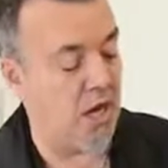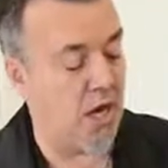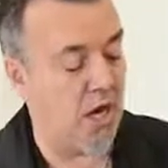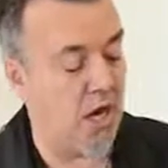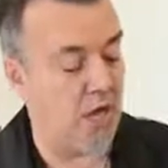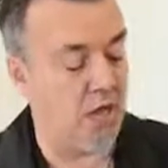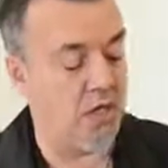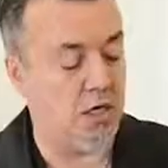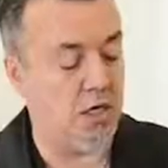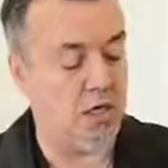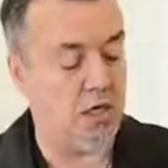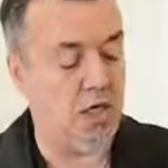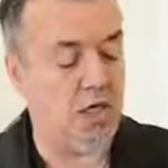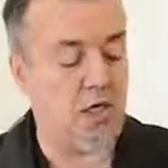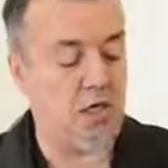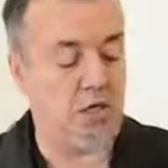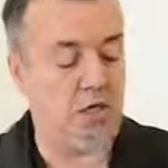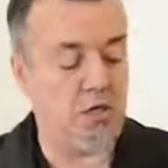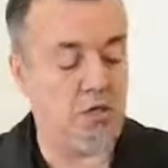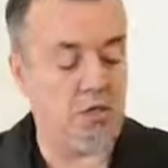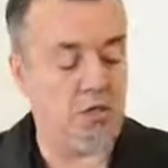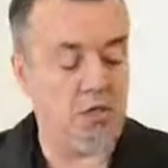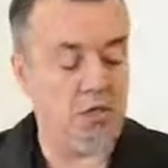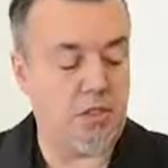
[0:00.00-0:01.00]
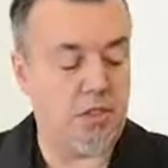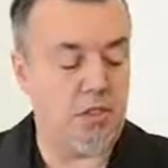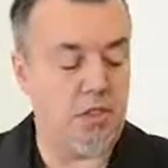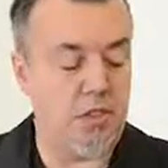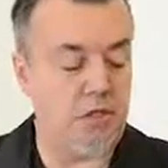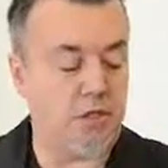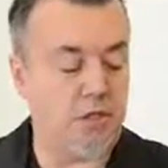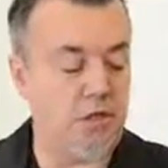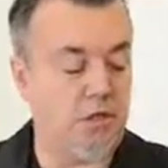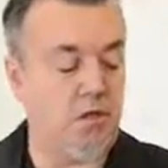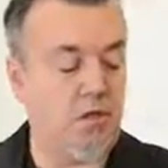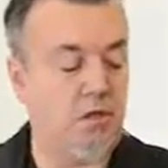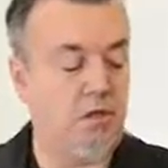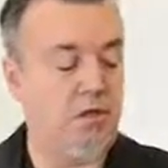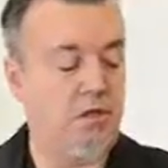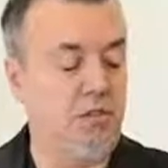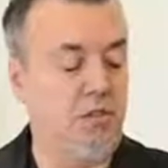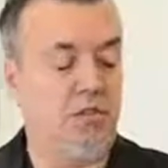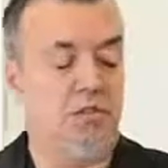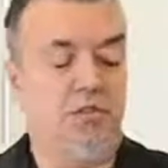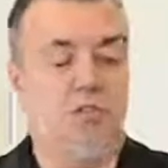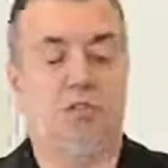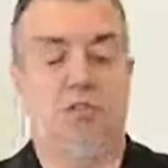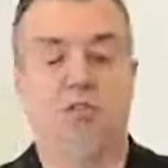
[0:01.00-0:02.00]
and it
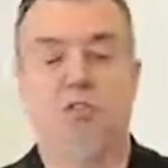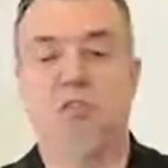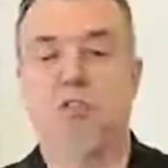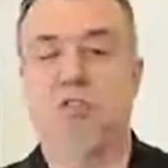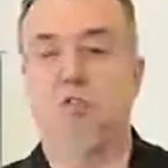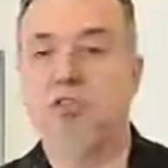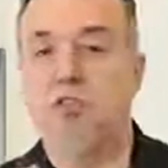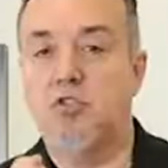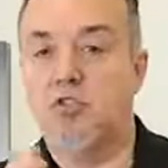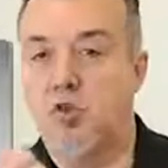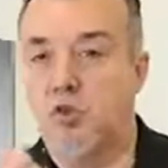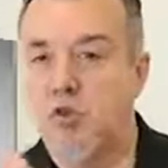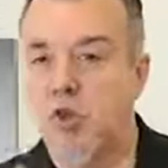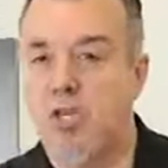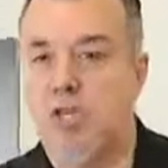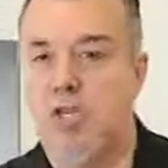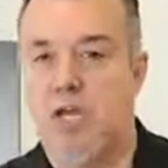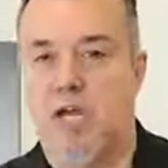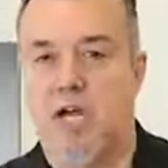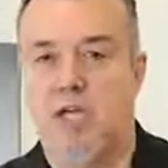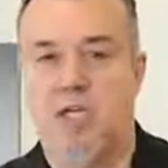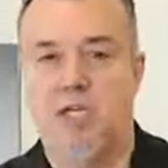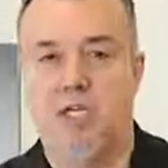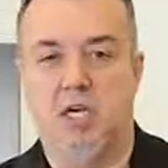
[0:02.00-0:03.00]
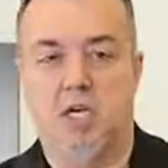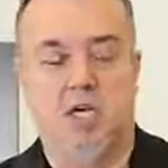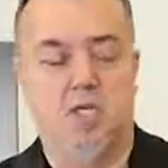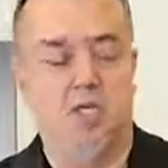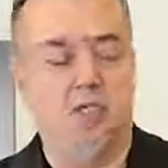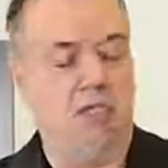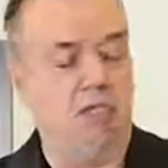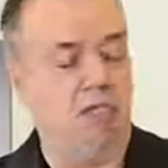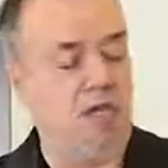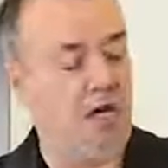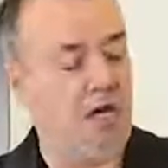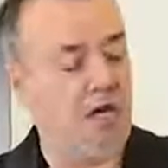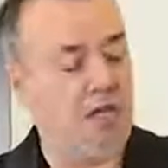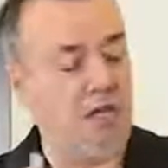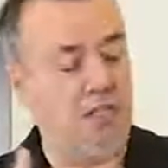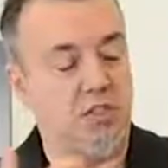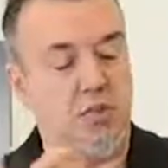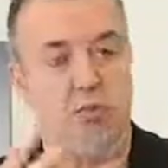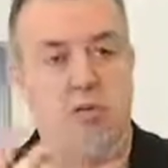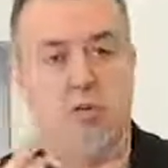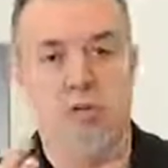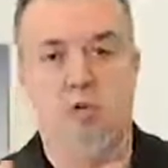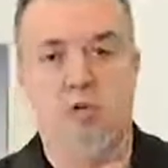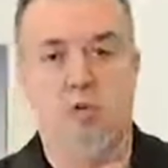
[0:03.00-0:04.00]
turns chalky on the outside.
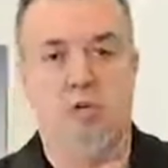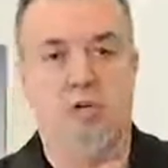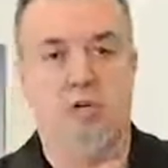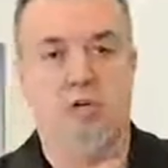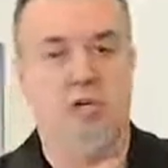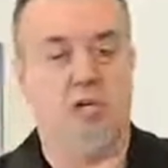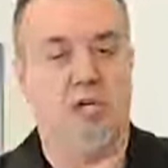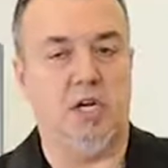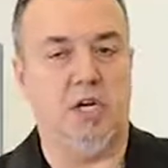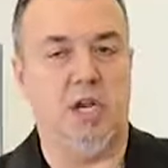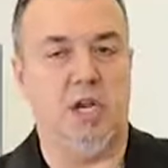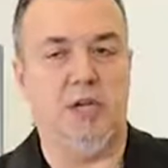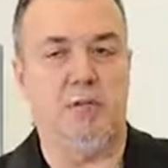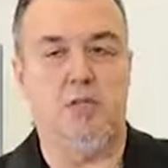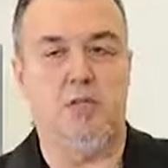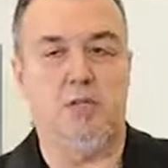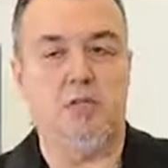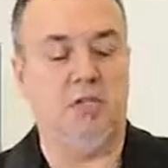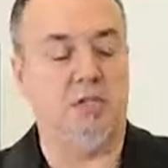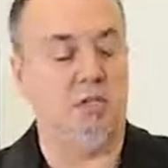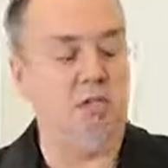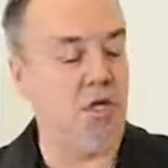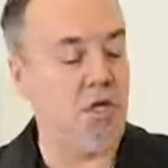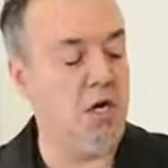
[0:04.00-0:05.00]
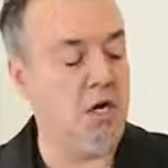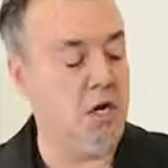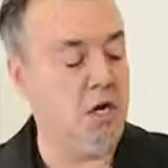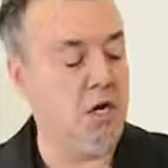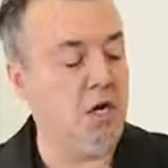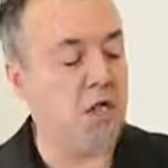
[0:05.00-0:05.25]
That's why we call it a clay bleach.